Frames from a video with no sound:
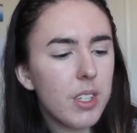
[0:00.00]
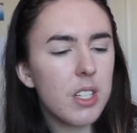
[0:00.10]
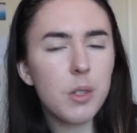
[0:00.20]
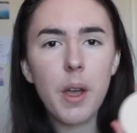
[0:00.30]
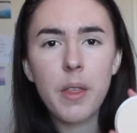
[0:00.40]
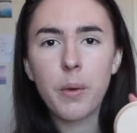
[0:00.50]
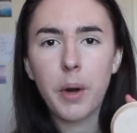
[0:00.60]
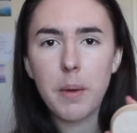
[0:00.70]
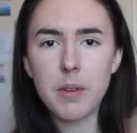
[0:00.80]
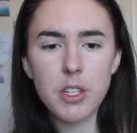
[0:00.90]
so I
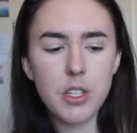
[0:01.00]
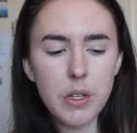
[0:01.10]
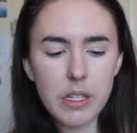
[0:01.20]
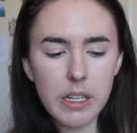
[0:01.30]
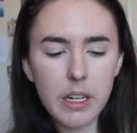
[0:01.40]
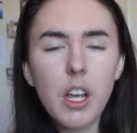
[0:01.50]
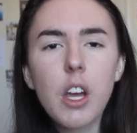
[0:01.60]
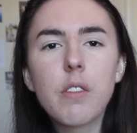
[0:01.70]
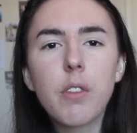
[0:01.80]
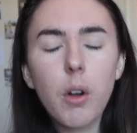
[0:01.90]
thought I would just use it
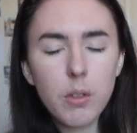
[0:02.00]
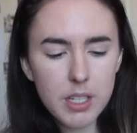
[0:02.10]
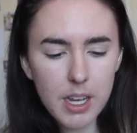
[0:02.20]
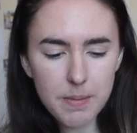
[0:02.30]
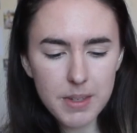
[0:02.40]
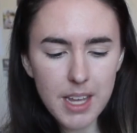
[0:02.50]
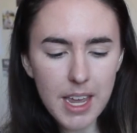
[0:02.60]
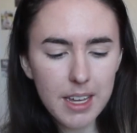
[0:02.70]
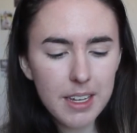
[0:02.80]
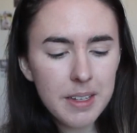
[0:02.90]
for old time's
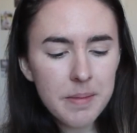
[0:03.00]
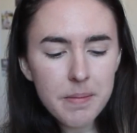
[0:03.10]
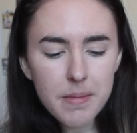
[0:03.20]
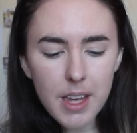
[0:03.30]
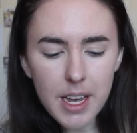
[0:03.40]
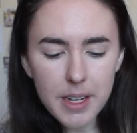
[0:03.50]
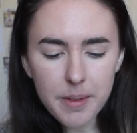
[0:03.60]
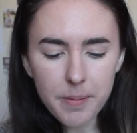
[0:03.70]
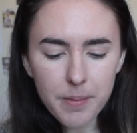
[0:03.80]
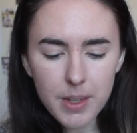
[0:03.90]
sake.
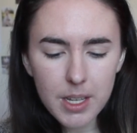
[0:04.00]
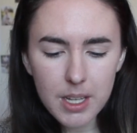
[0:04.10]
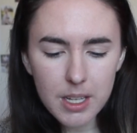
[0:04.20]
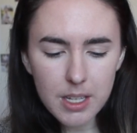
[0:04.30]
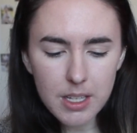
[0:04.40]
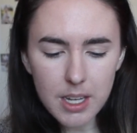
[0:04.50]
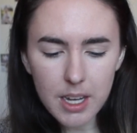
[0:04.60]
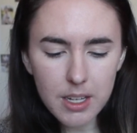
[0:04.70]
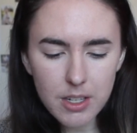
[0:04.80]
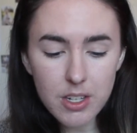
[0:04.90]

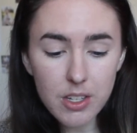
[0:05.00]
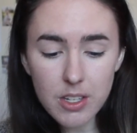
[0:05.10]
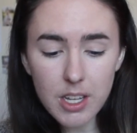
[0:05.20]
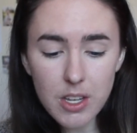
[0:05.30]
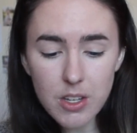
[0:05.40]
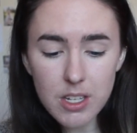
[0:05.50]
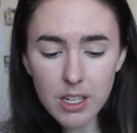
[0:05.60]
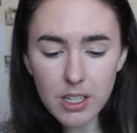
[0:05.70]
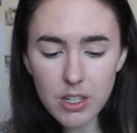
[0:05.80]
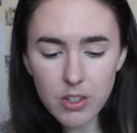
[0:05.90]
Yeah, just because I used
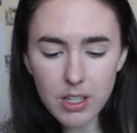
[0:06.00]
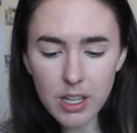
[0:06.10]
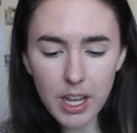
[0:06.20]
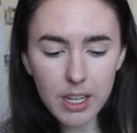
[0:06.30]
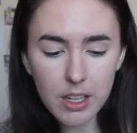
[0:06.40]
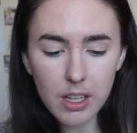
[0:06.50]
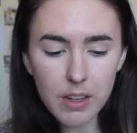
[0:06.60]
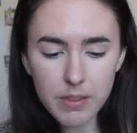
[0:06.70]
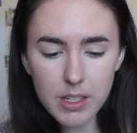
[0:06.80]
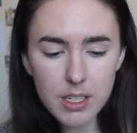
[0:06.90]
to literally like
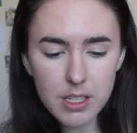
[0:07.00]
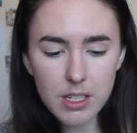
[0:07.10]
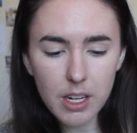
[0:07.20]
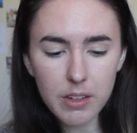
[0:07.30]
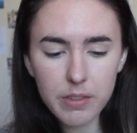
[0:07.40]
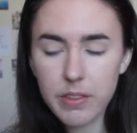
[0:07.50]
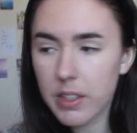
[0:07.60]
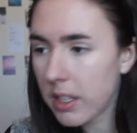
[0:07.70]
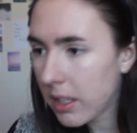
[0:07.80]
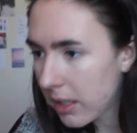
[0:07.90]
love this stuff.